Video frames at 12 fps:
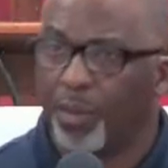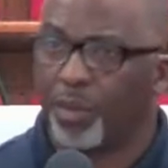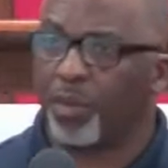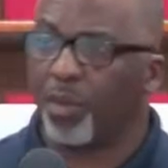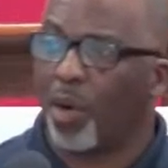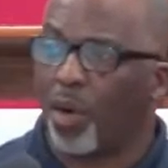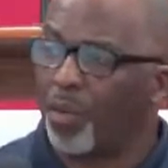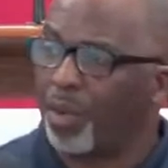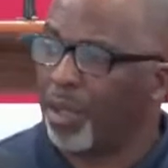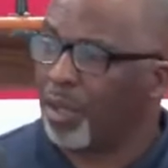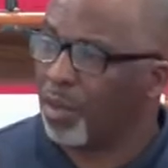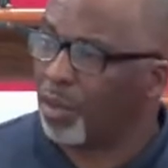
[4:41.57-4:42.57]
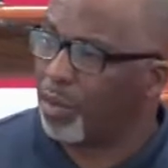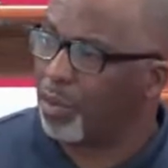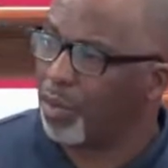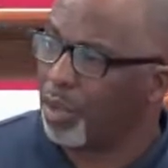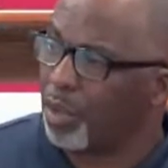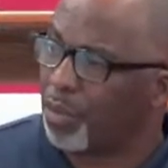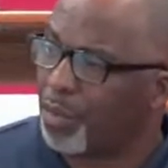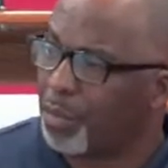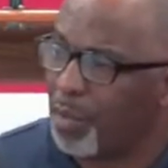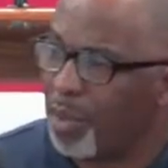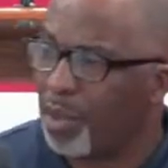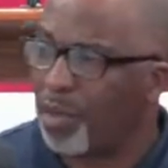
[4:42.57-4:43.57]
you already know when you
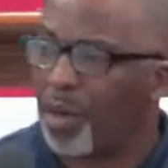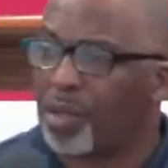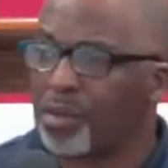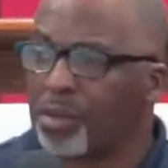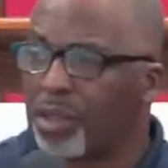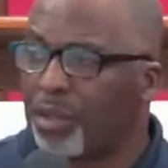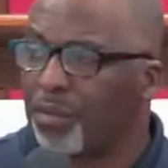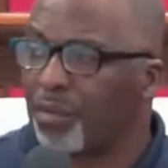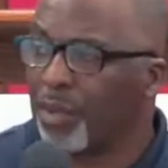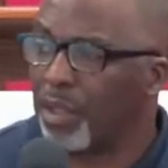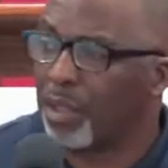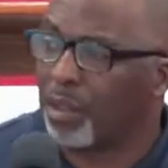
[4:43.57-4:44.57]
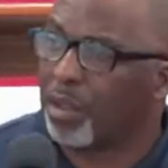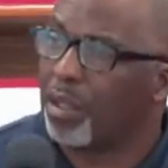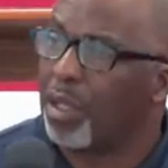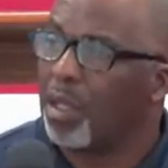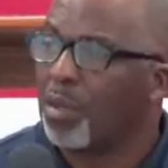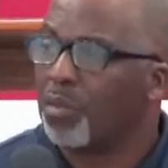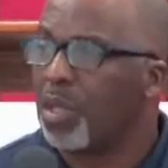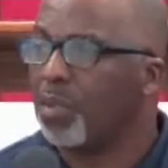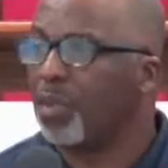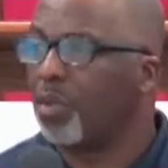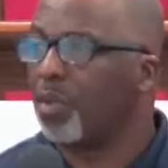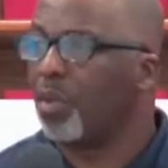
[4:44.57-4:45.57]
familiarize yourself with, and
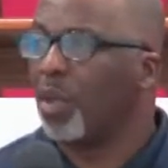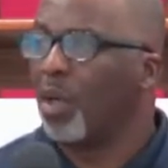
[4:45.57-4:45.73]
people